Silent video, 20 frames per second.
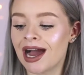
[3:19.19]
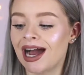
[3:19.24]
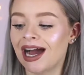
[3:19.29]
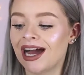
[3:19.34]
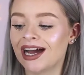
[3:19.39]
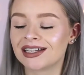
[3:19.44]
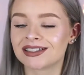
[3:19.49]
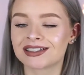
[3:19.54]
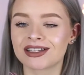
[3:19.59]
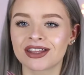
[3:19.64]

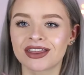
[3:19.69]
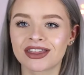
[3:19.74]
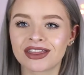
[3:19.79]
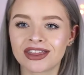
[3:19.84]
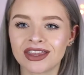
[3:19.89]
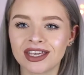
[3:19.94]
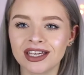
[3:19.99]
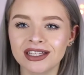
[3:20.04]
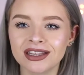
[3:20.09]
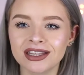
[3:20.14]
and I
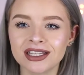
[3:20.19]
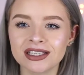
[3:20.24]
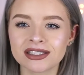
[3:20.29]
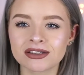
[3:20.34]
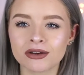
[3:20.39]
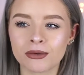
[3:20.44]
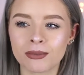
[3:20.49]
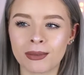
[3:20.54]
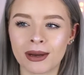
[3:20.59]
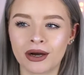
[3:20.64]
think
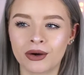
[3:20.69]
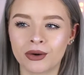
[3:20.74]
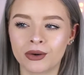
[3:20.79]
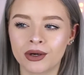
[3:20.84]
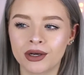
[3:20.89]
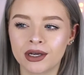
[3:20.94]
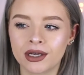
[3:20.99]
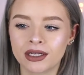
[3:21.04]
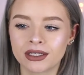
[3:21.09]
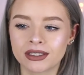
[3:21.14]
these are
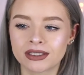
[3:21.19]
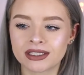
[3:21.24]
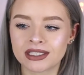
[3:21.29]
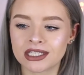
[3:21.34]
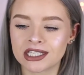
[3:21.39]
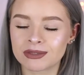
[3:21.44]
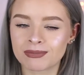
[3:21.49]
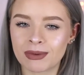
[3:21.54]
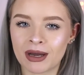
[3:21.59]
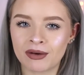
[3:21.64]
about
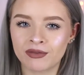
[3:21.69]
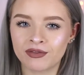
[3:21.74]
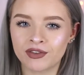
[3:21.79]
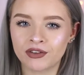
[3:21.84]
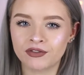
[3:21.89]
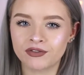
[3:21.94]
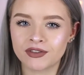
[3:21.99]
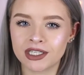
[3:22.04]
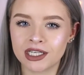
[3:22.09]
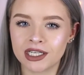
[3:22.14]

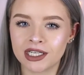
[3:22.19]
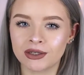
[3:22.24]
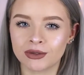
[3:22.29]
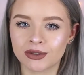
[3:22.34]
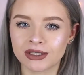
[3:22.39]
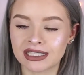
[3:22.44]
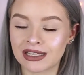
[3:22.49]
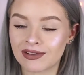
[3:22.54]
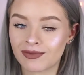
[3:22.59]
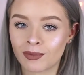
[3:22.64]
£6.50 or
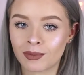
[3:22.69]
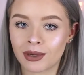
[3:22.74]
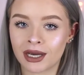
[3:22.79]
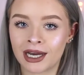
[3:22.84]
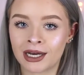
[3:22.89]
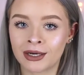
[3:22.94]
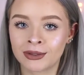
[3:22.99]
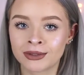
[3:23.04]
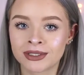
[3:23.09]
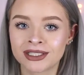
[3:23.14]

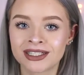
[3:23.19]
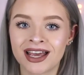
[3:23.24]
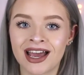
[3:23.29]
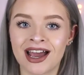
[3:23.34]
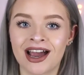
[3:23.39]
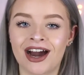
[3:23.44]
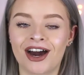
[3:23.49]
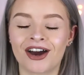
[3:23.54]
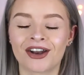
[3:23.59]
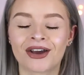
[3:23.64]
£7
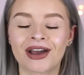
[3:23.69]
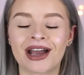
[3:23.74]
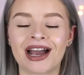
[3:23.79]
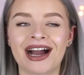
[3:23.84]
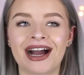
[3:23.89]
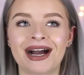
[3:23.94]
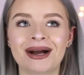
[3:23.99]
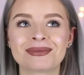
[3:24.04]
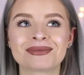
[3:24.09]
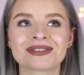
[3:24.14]
and I
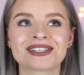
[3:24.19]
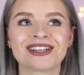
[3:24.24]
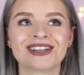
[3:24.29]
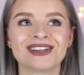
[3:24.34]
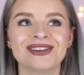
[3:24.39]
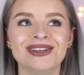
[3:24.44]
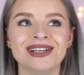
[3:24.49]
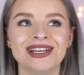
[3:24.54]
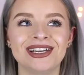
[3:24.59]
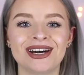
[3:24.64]

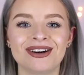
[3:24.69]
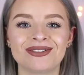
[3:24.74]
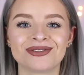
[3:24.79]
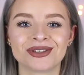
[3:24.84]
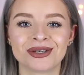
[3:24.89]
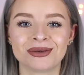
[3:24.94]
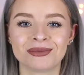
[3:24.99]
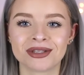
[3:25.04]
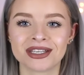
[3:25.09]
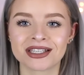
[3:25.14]
absolutely love them.